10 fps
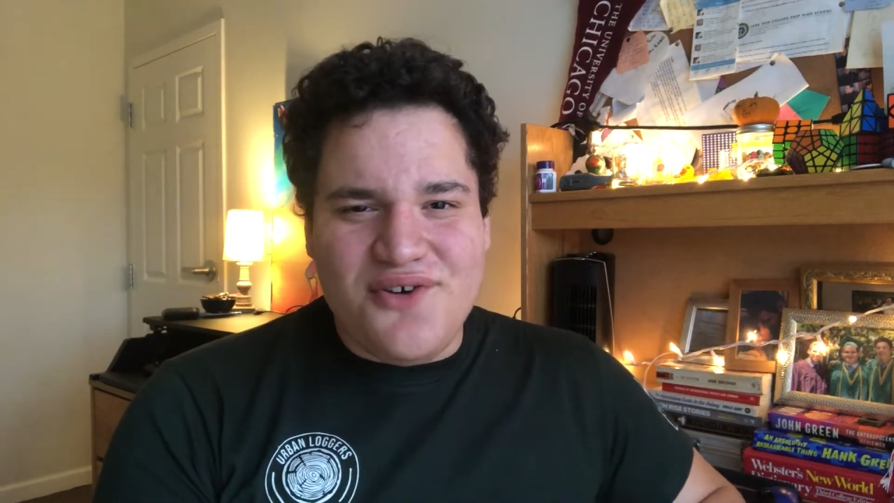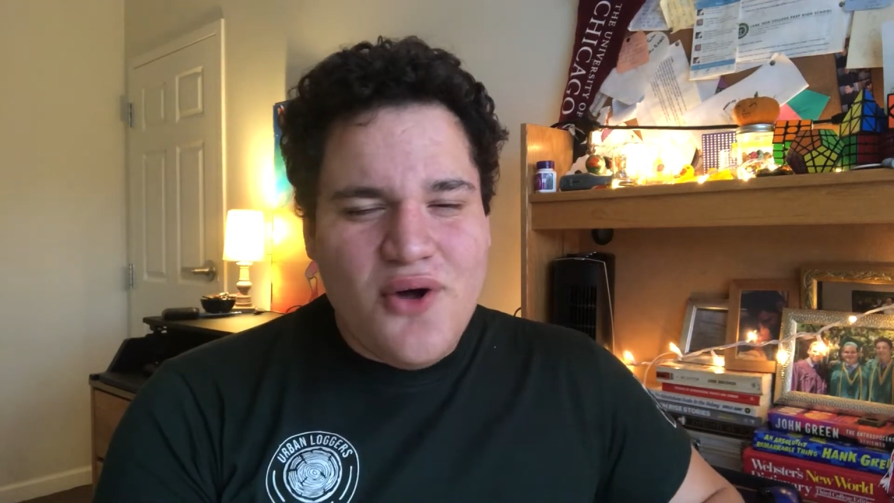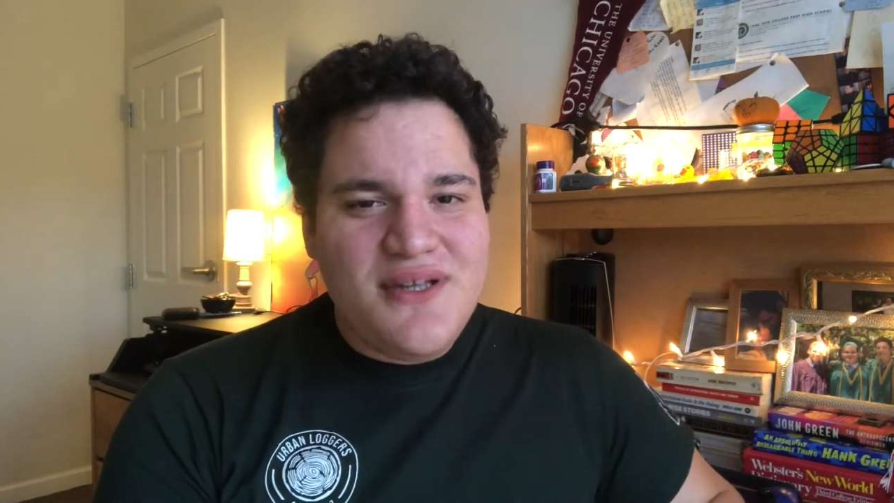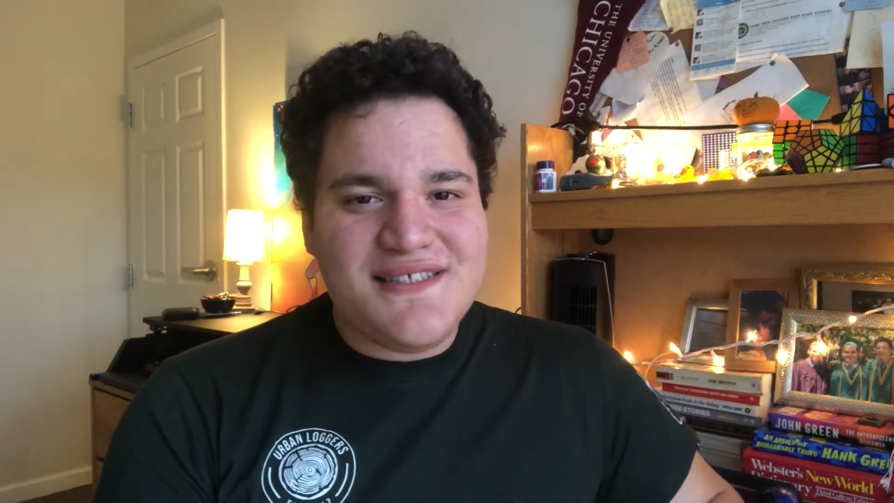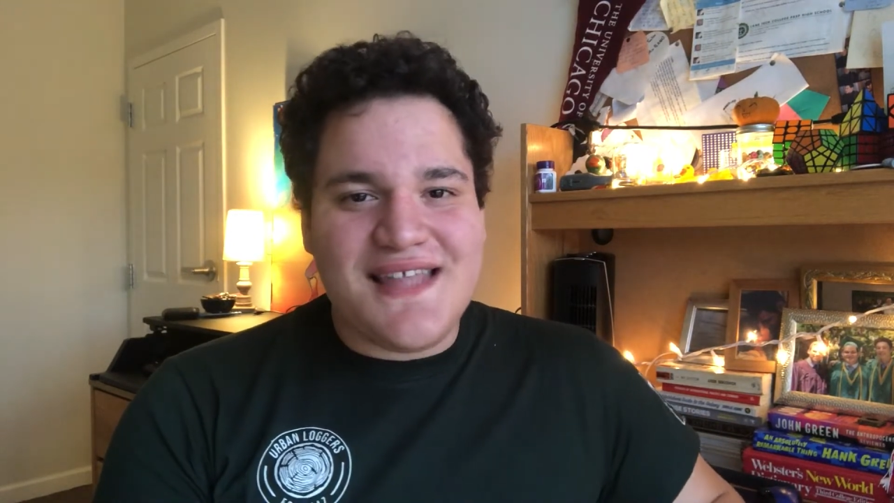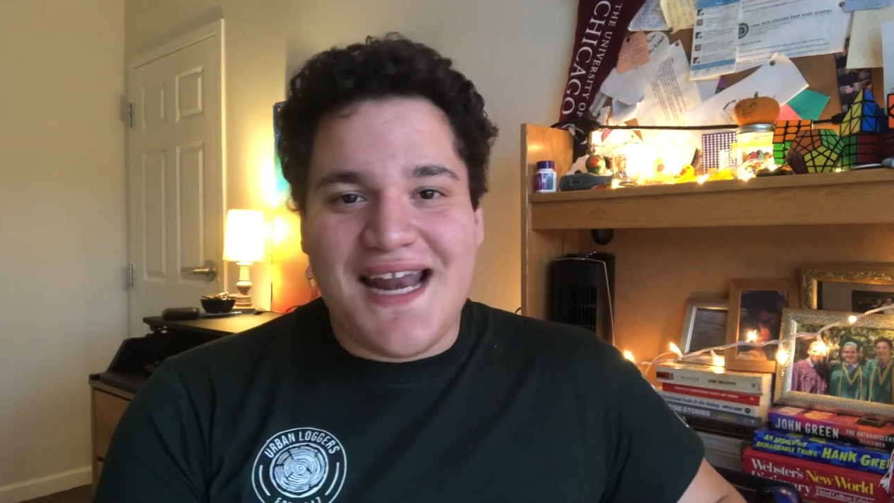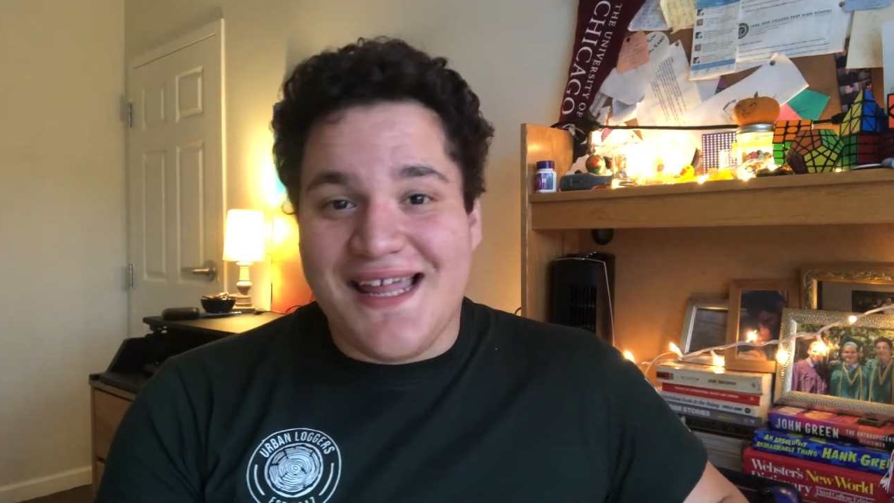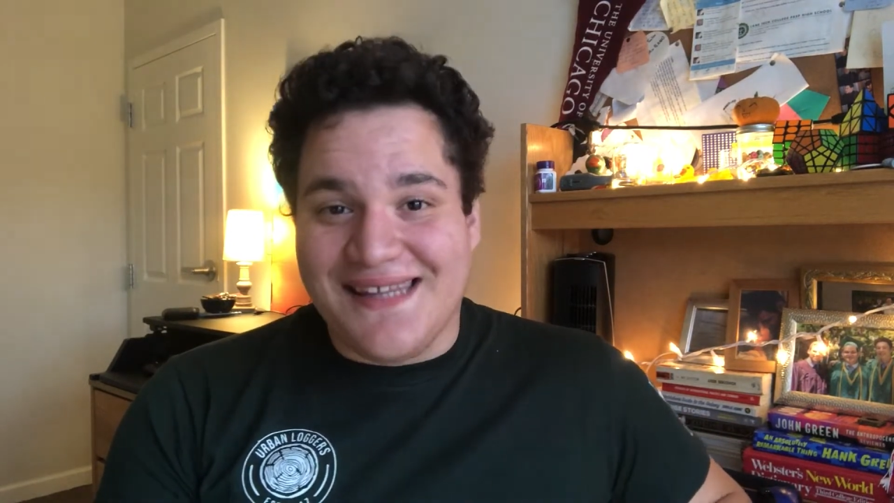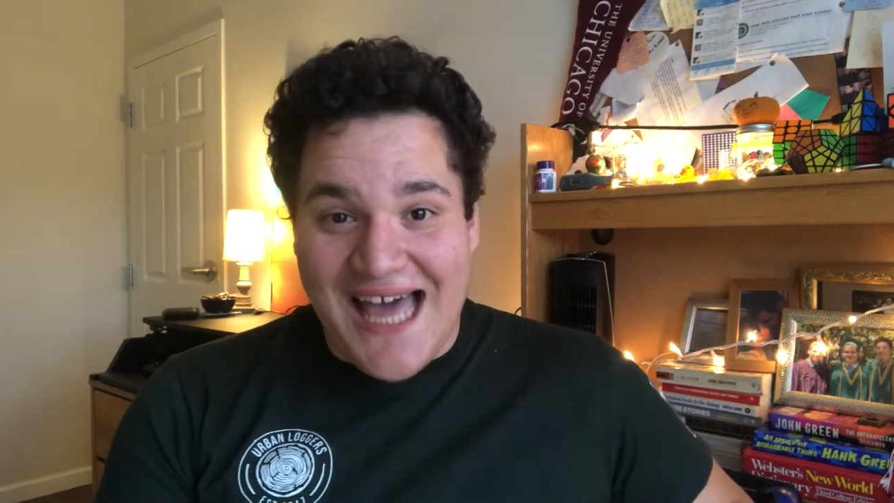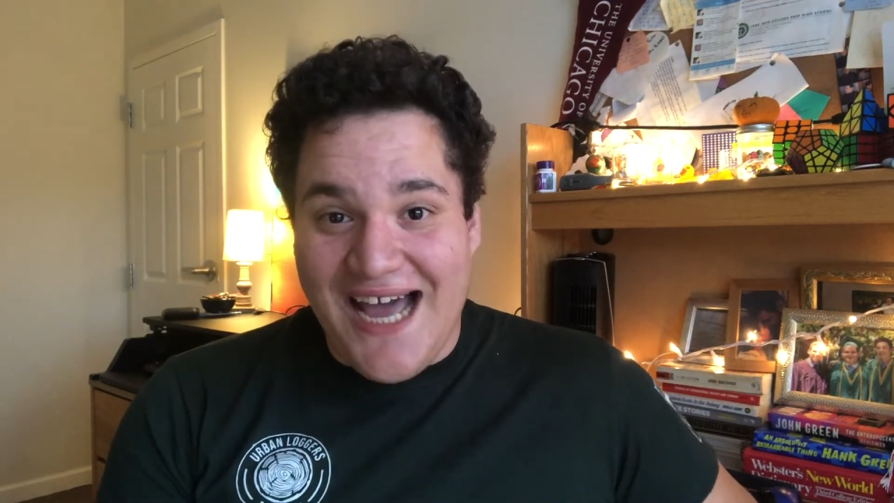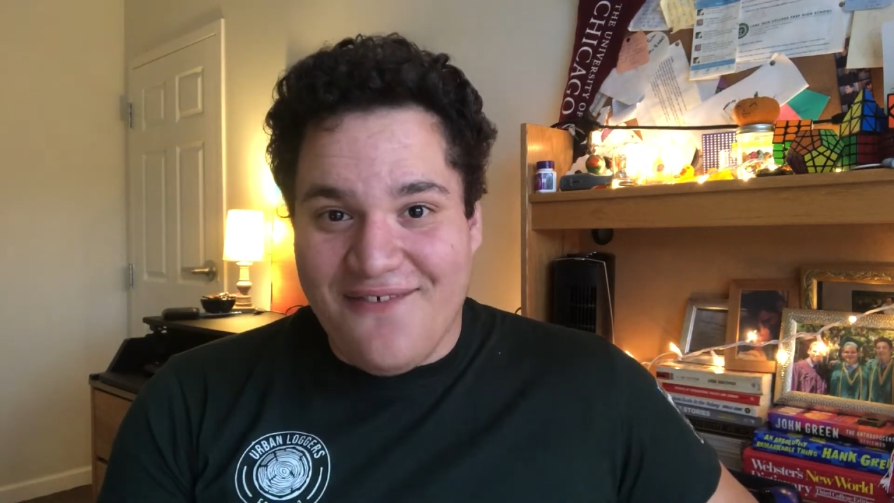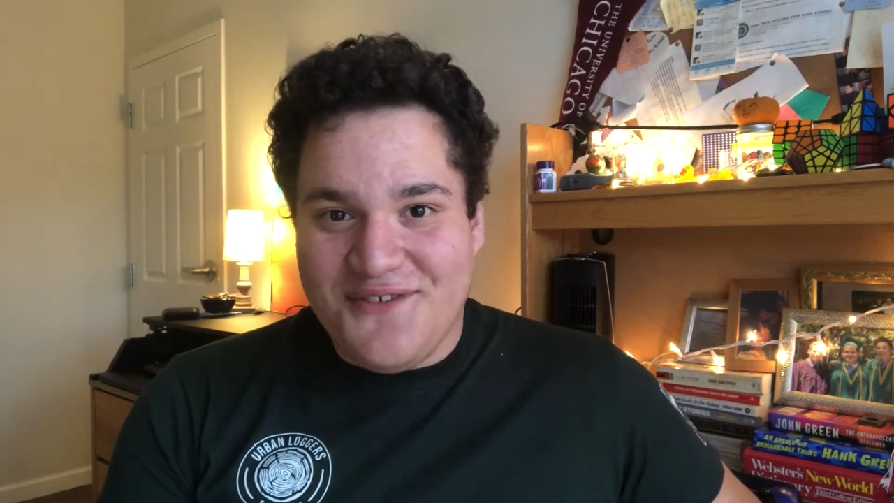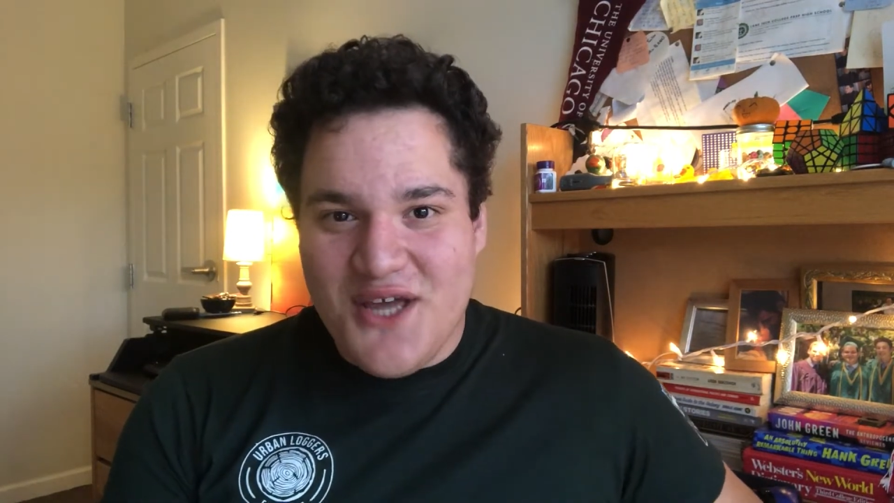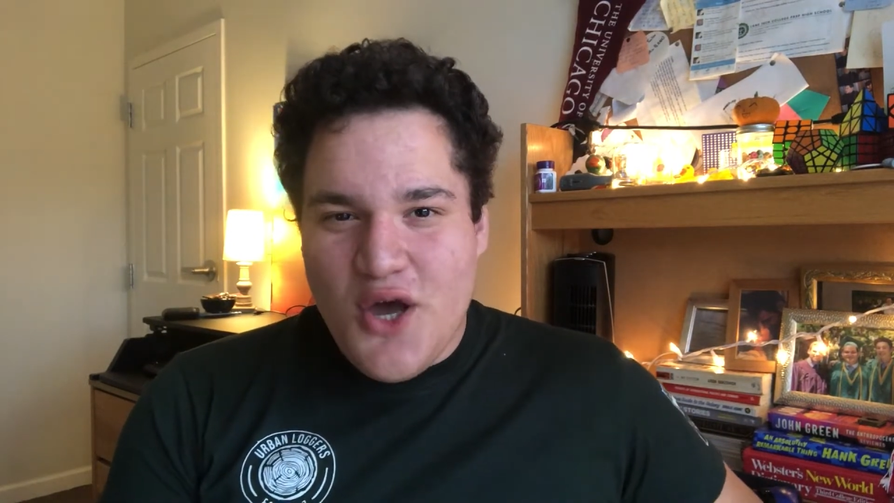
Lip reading: notice that I laughed.